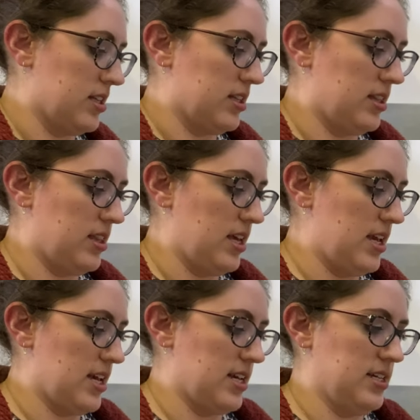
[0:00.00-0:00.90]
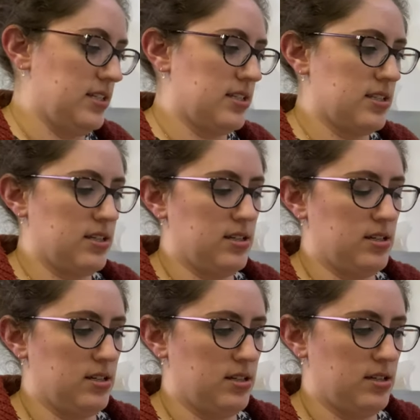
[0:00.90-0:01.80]
These,
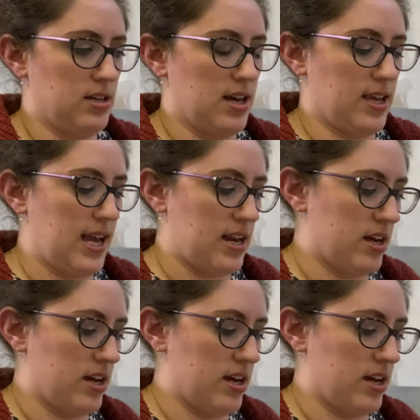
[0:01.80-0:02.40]
again,